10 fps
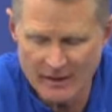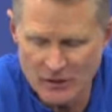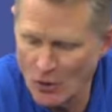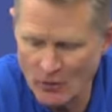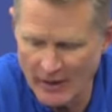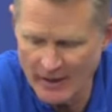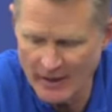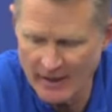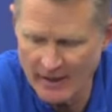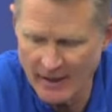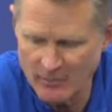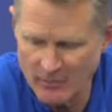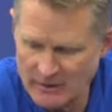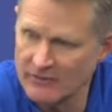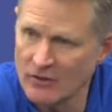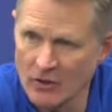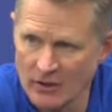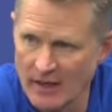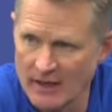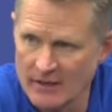I know that. I believe
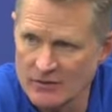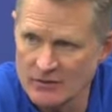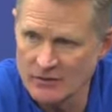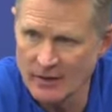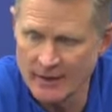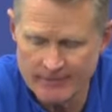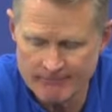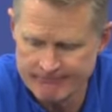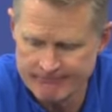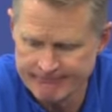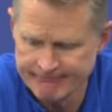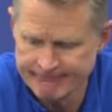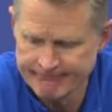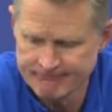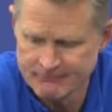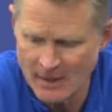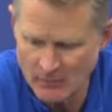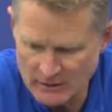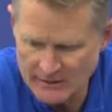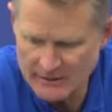in our guys. I
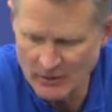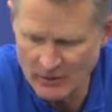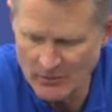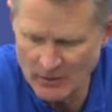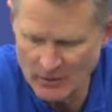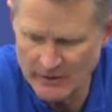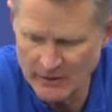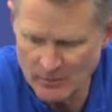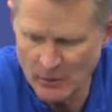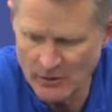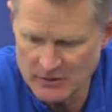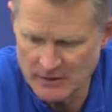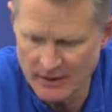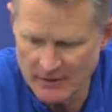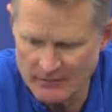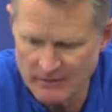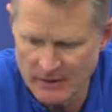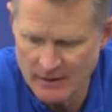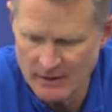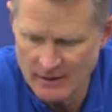believe in our ability to put it together.
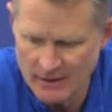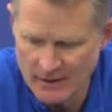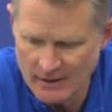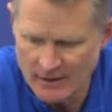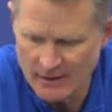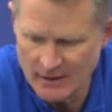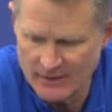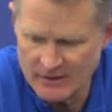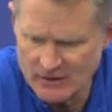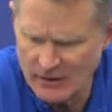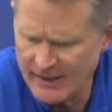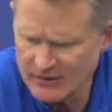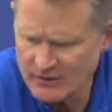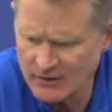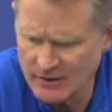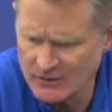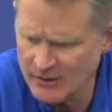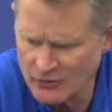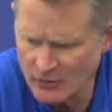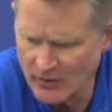These last 6
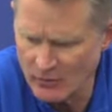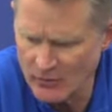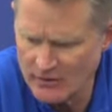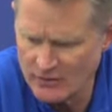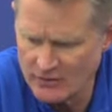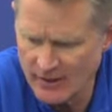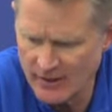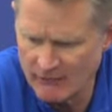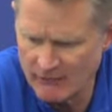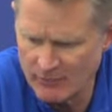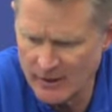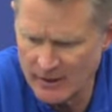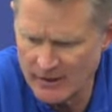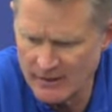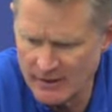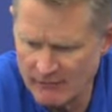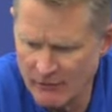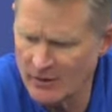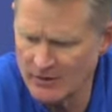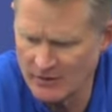or 8 weeks have been
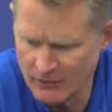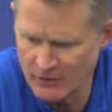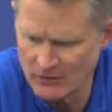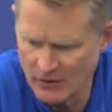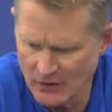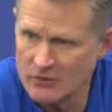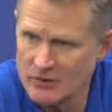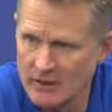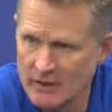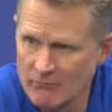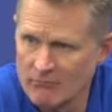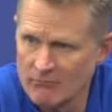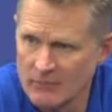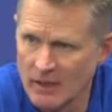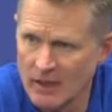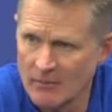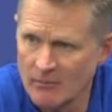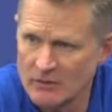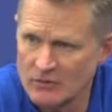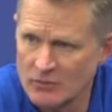very difficult on our team,
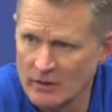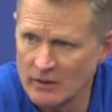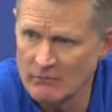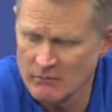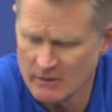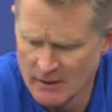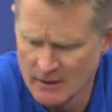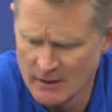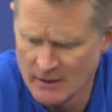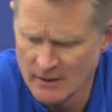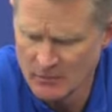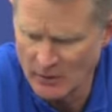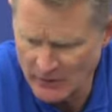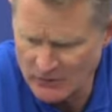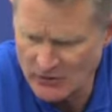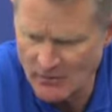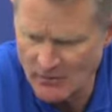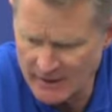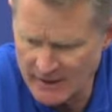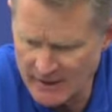between players
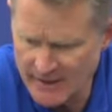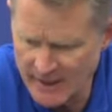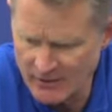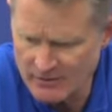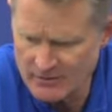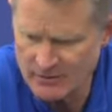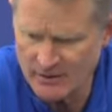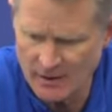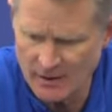coming in and out,